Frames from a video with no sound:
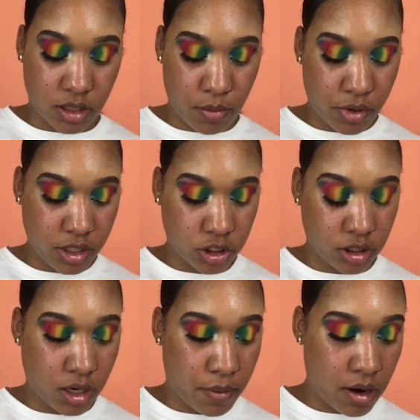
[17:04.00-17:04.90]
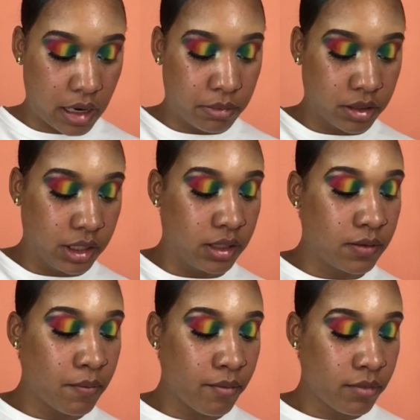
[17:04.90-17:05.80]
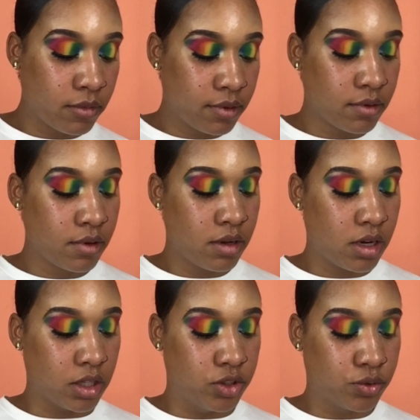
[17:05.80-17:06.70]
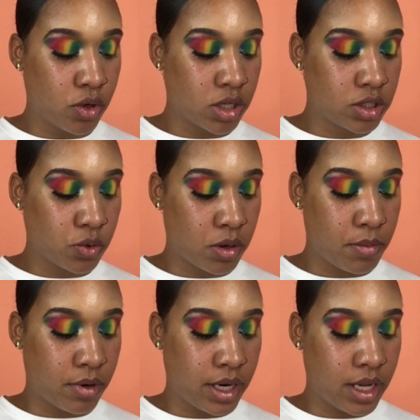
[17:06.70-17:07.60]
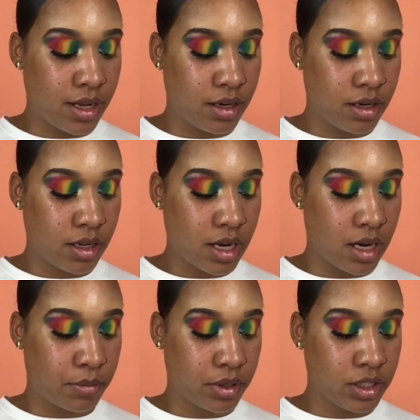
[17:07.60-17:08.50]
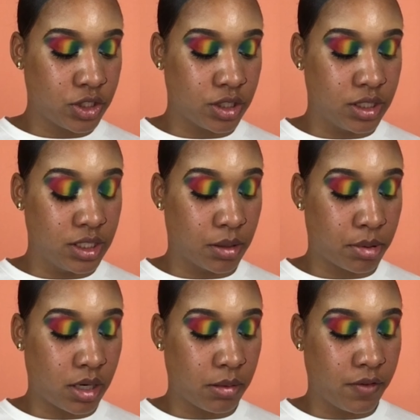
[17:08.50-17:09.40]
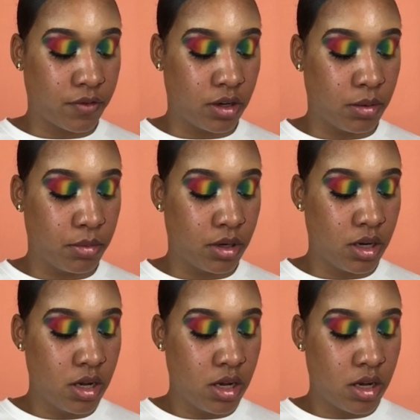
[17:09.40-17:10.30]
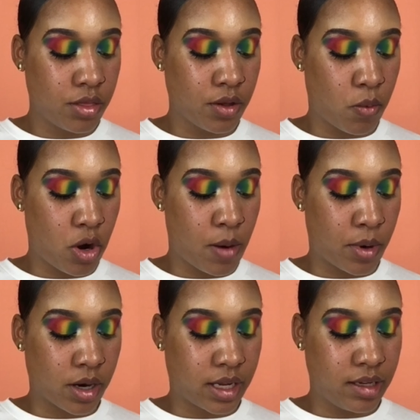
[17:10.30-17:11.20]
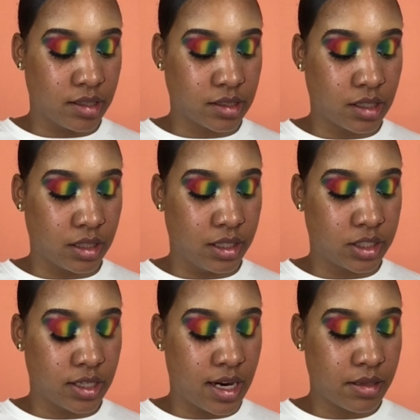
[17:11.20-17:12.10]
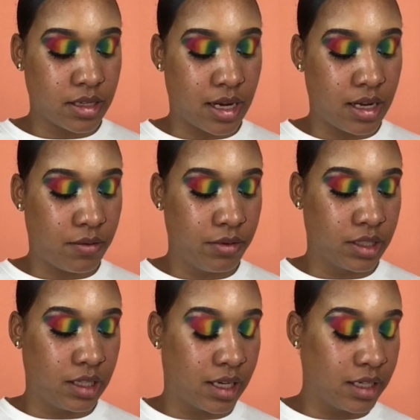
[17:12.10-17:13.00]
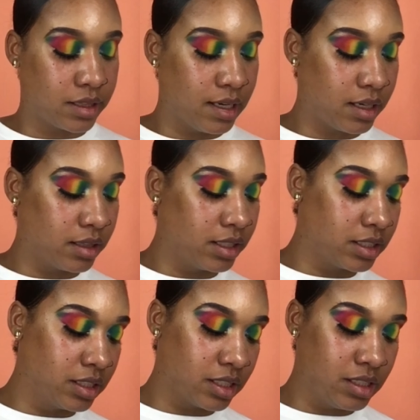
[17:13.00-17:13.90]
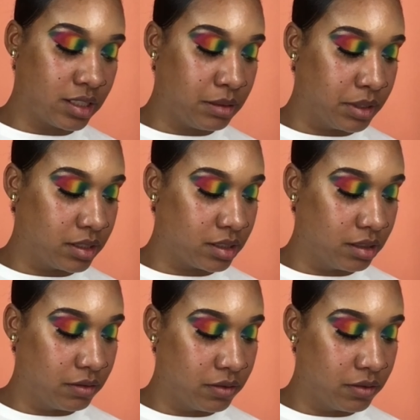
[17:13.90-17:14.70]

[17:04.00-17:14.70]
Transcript: I'm pretty sure they're probably a drugstore brand, and I'm pretty sure these are probably from the Walmart Kiss collection. I really like that collection. It's inexpensive.